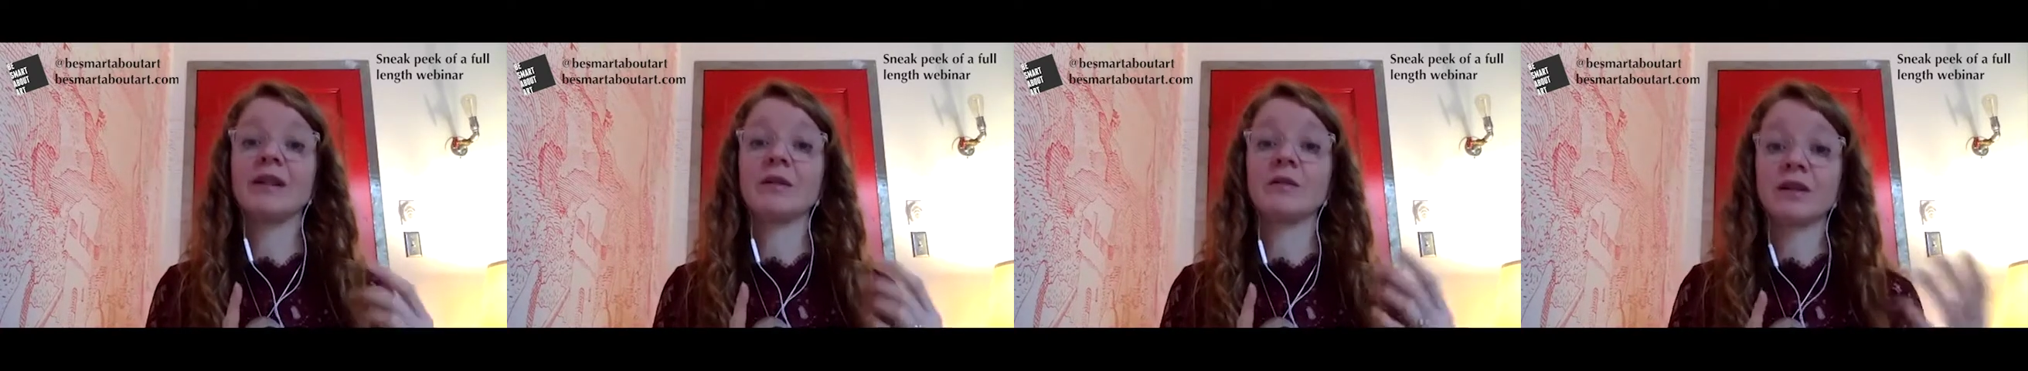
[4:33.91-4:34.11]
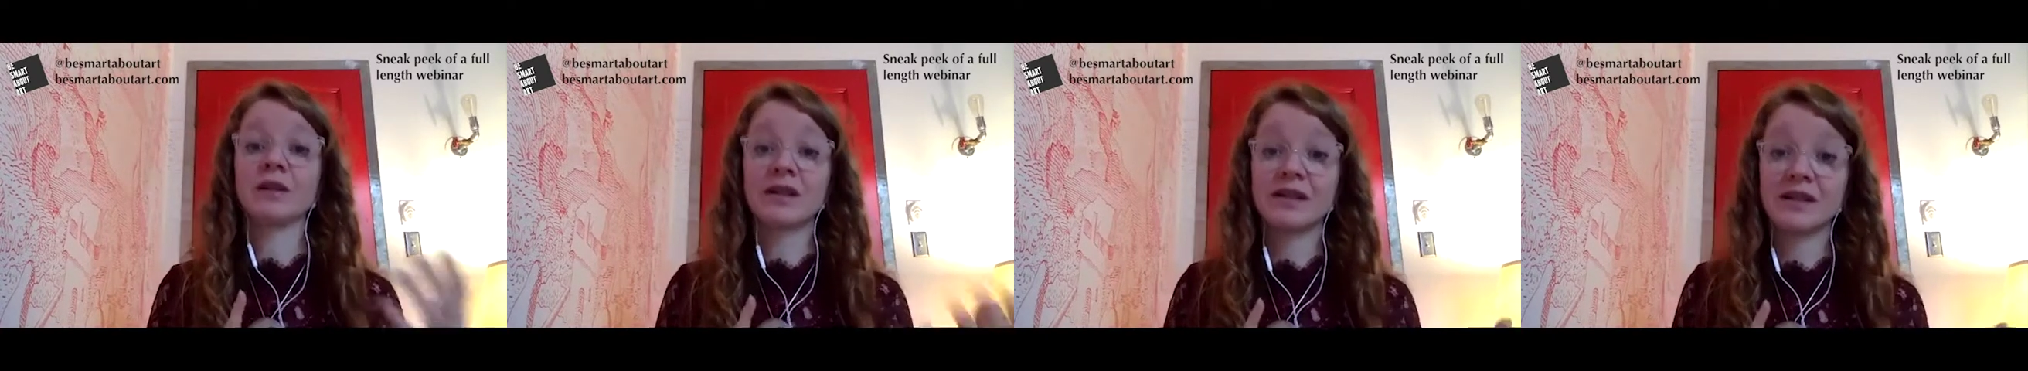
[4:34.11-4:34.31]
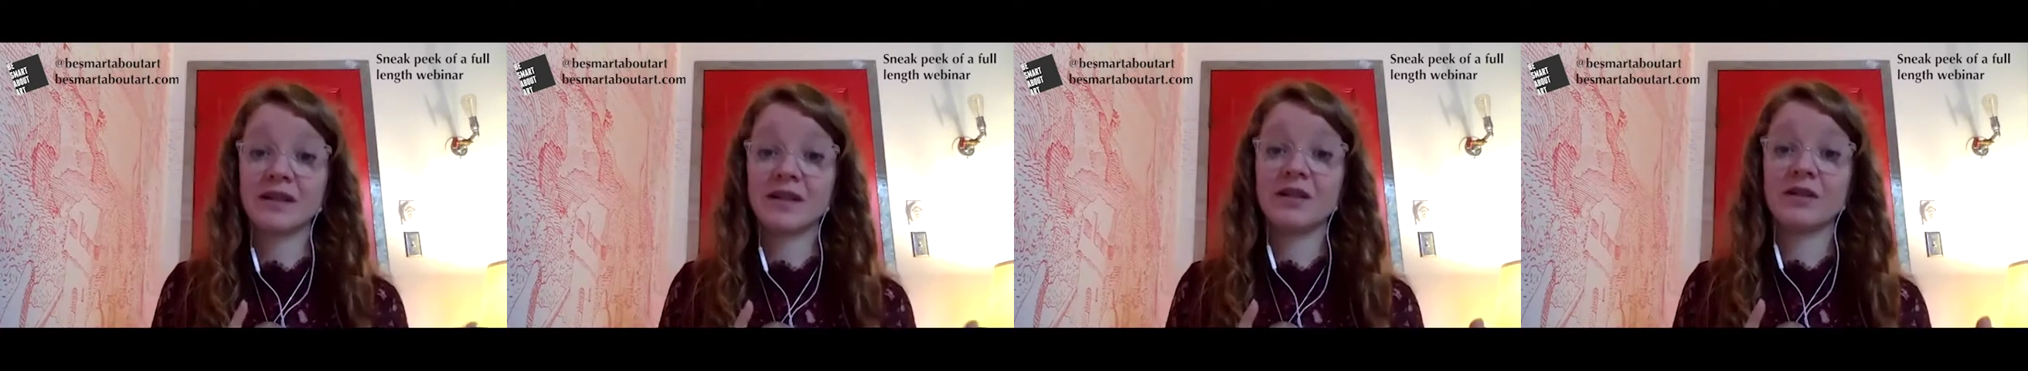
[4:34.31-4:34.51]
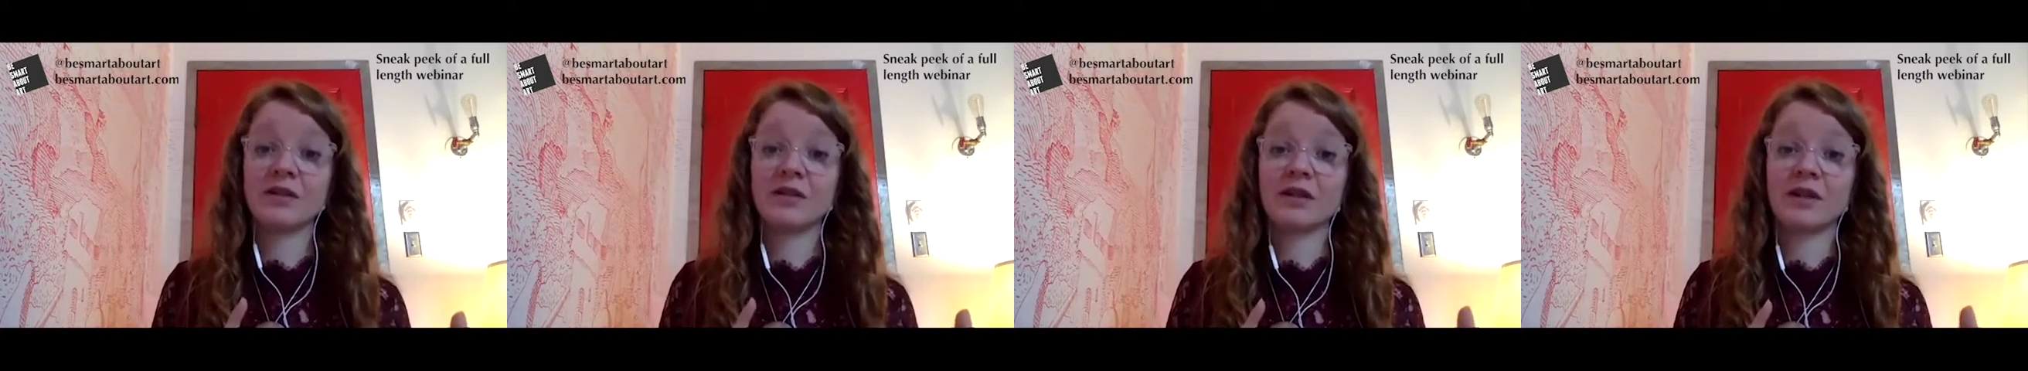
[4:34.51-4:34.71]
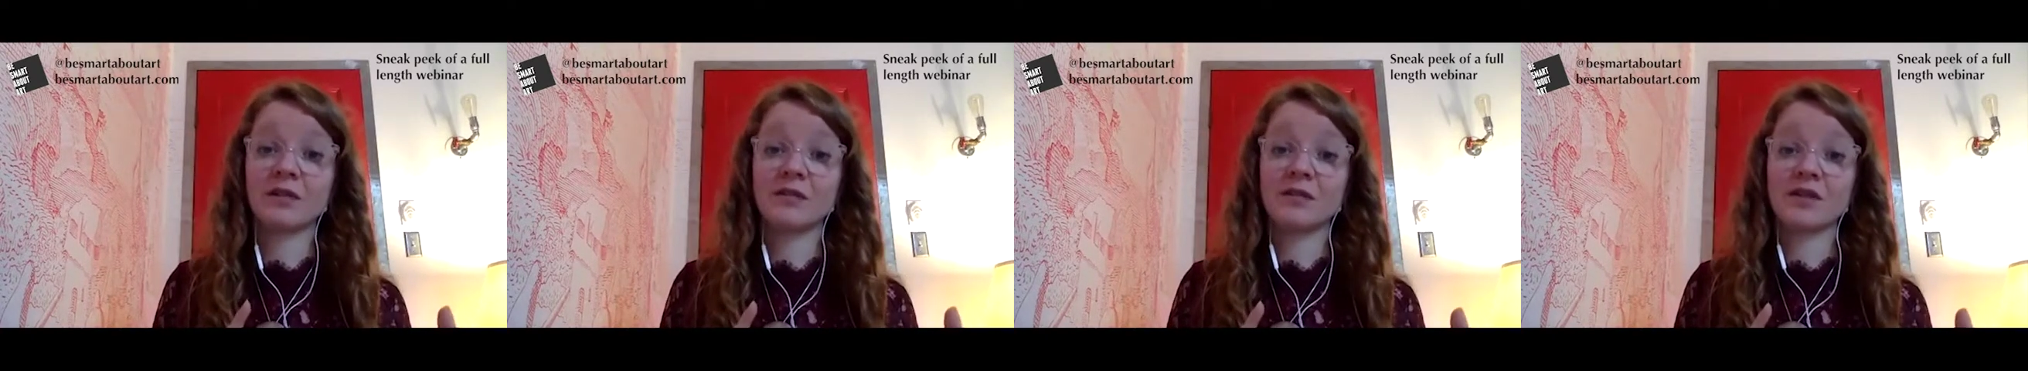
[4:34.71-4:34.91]
and we'll continue
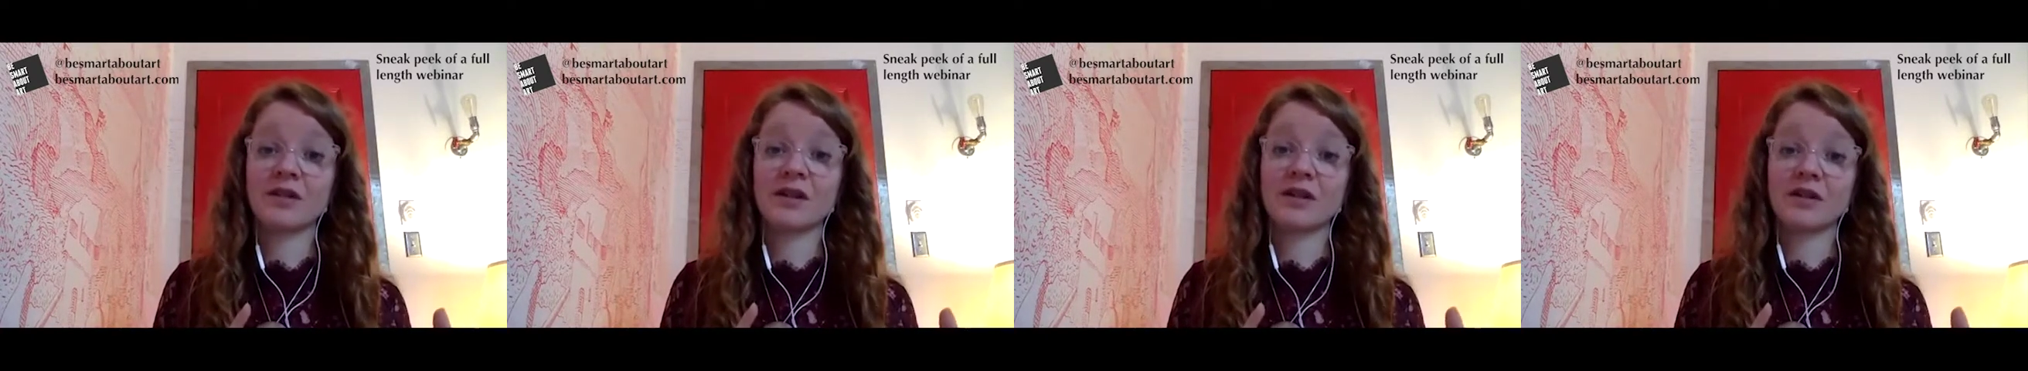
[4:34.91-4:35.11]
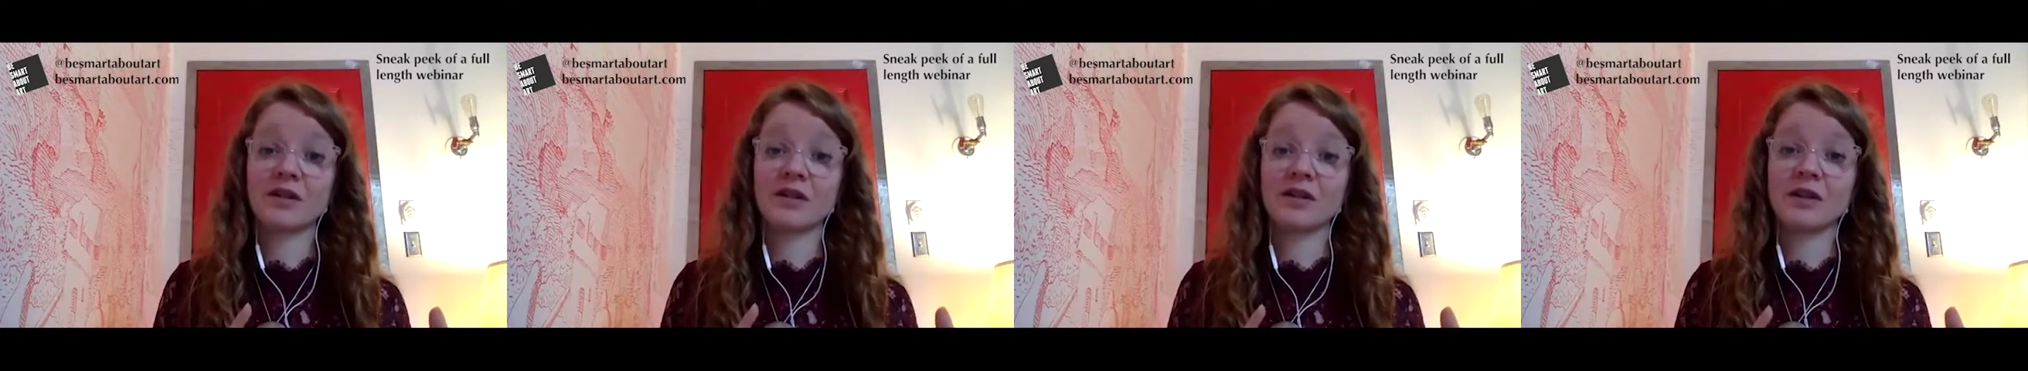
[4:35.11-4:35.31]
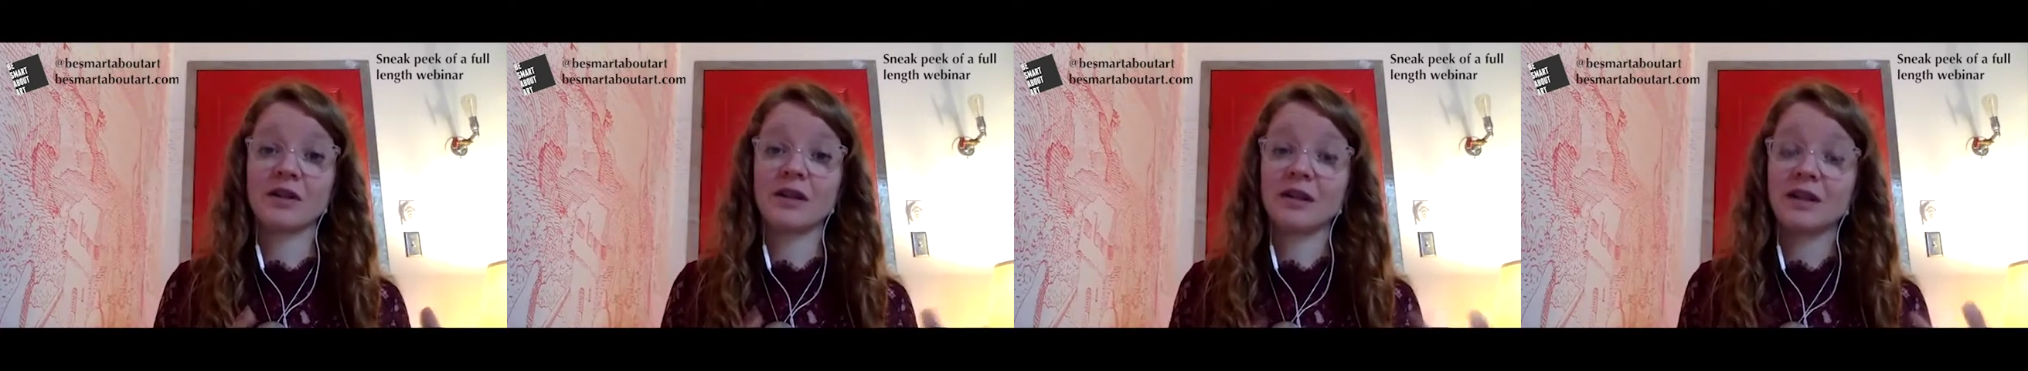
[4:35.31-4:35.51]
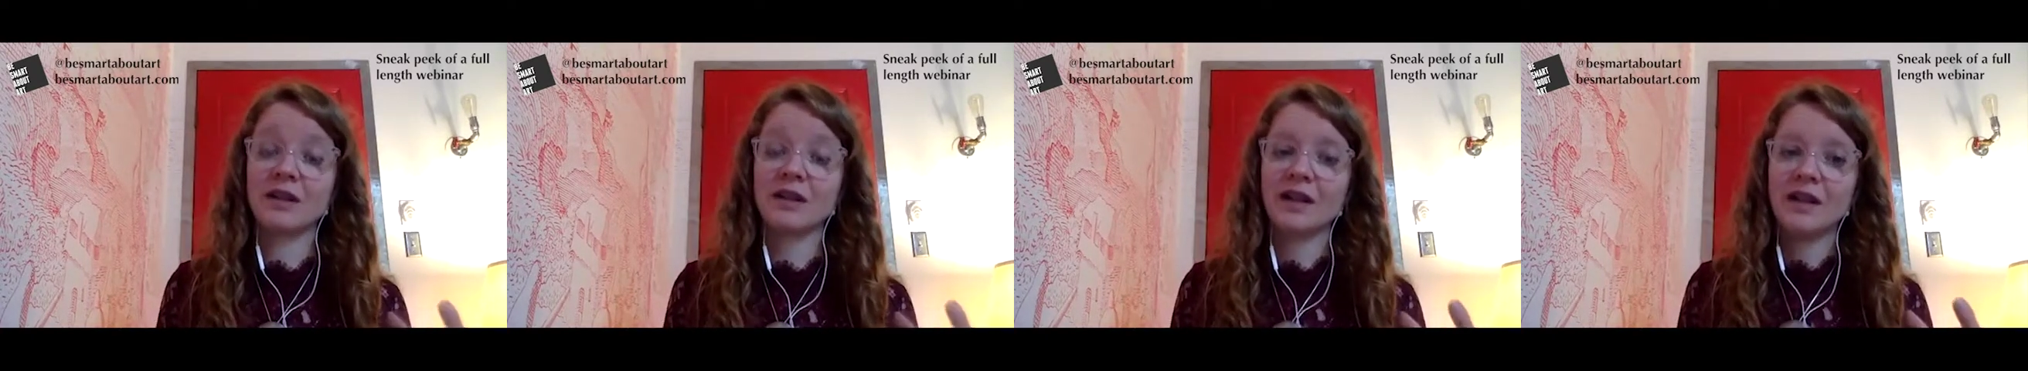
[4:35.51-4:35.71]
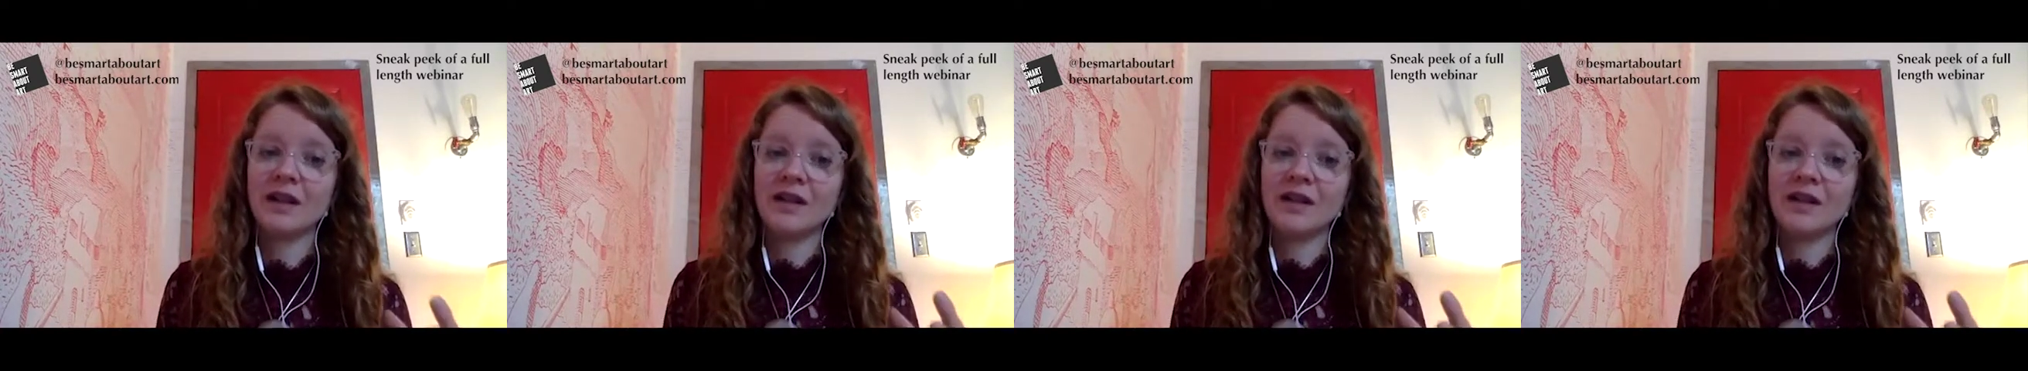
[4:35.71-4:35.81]
the conversation there.